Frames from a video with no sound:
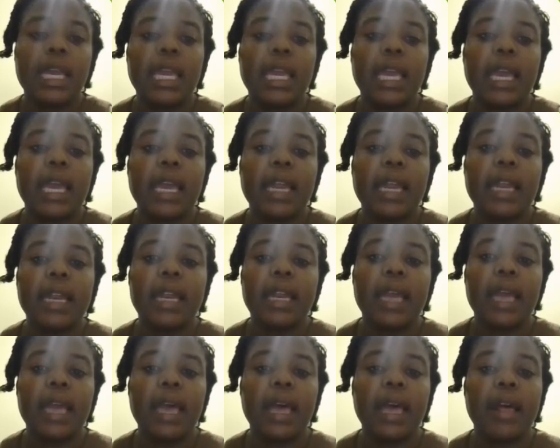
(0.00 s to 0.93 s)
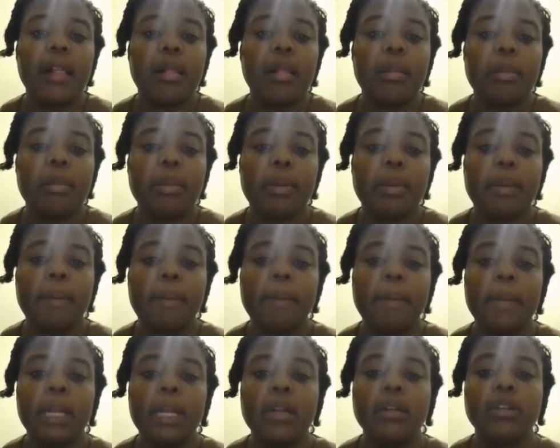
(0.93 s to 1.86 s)
can help
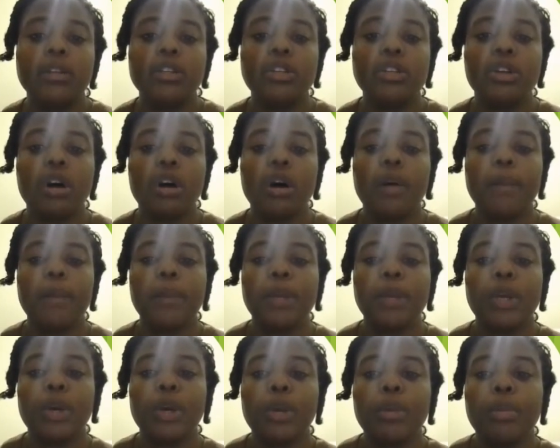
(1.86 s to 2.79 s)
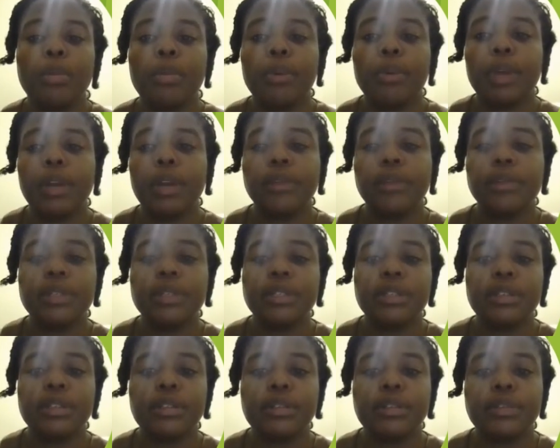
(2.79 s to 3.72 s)
build up your brain
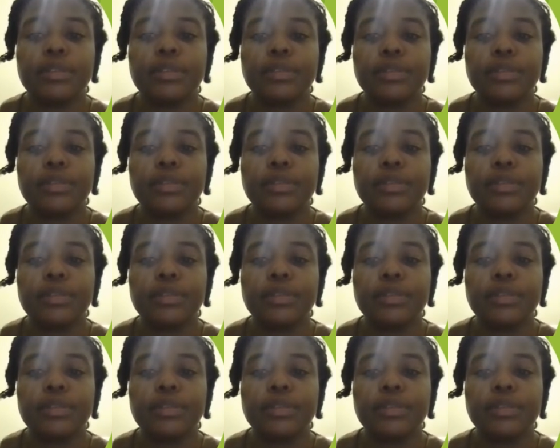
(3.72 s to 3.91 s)
reserve.